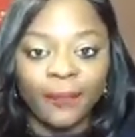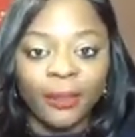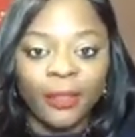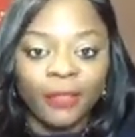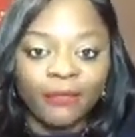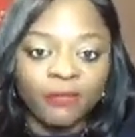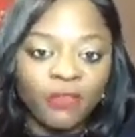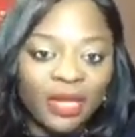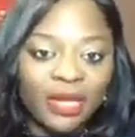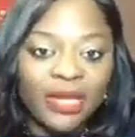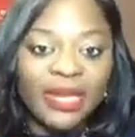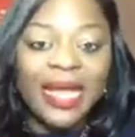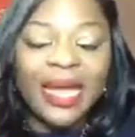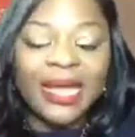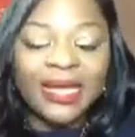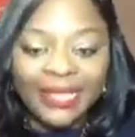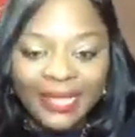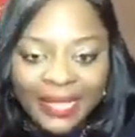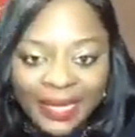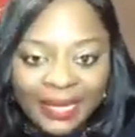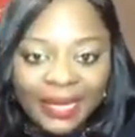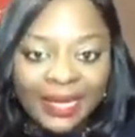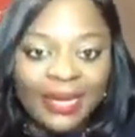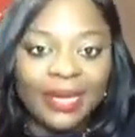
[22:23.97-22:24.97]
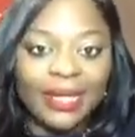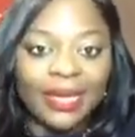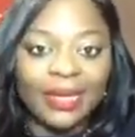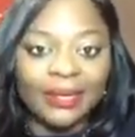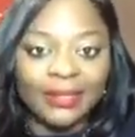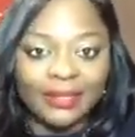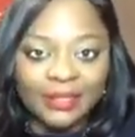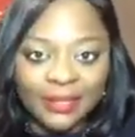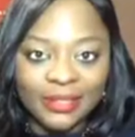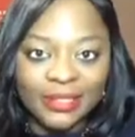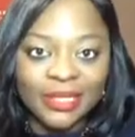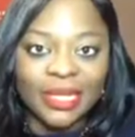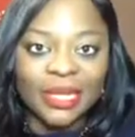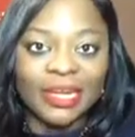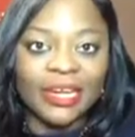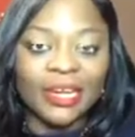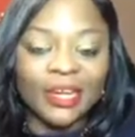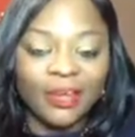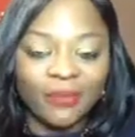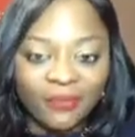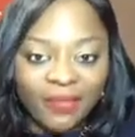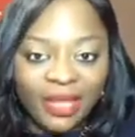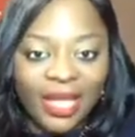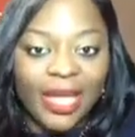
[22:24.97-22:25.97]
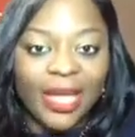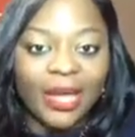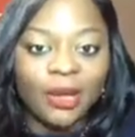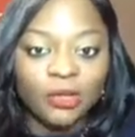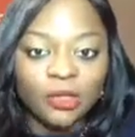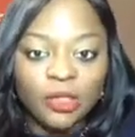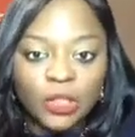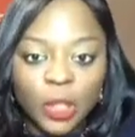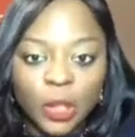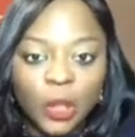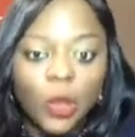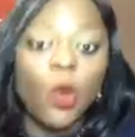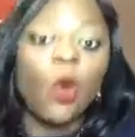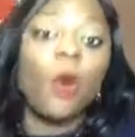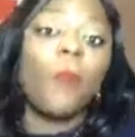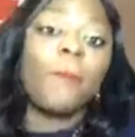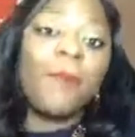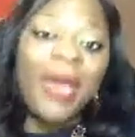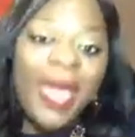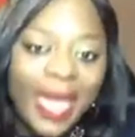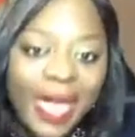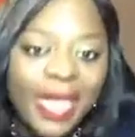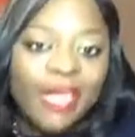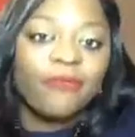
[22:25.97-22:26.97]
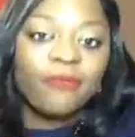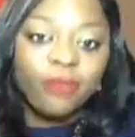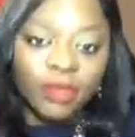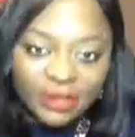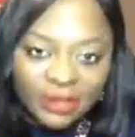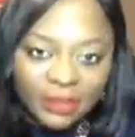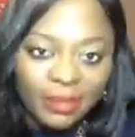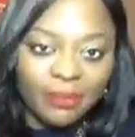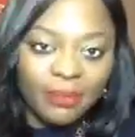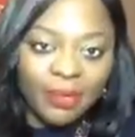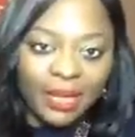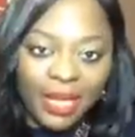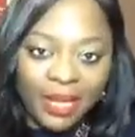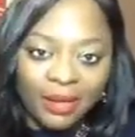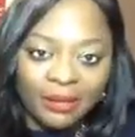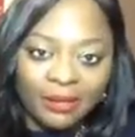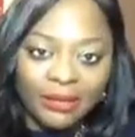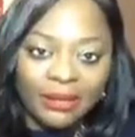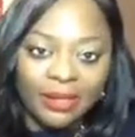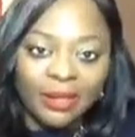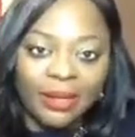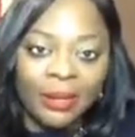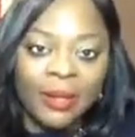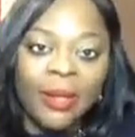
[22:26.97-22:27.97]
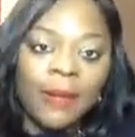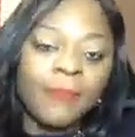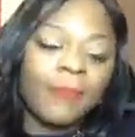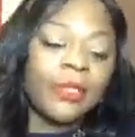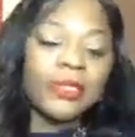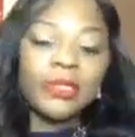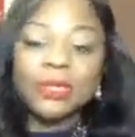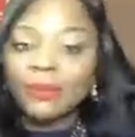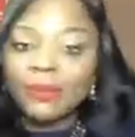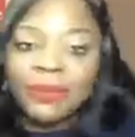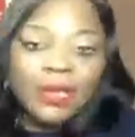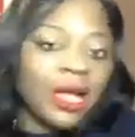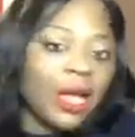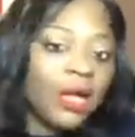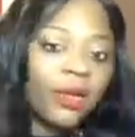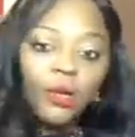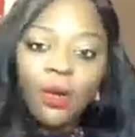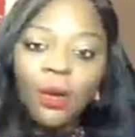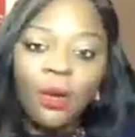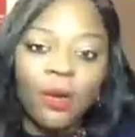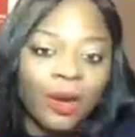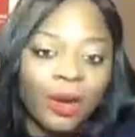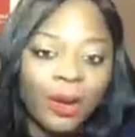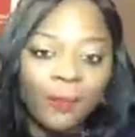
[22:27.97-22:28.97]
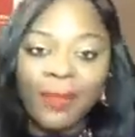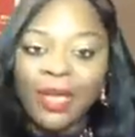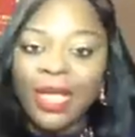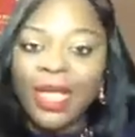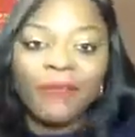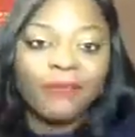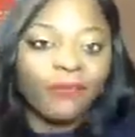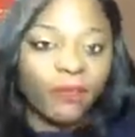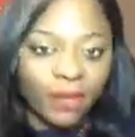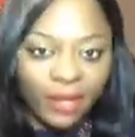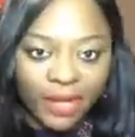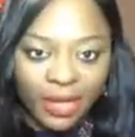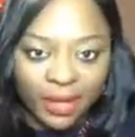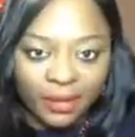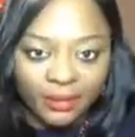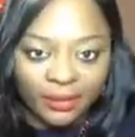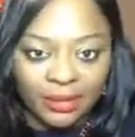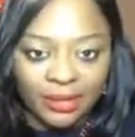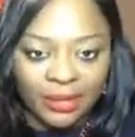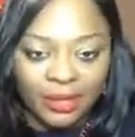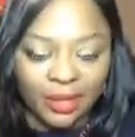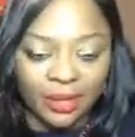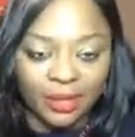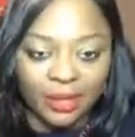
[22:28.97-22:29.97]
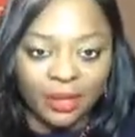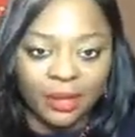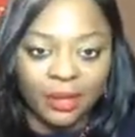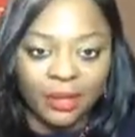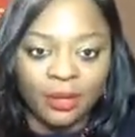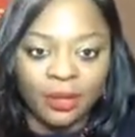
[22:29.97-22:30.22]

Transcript: If you're not getting good enough counseling, go pay for some counseling. But some of y'all don't want to pay for counseling.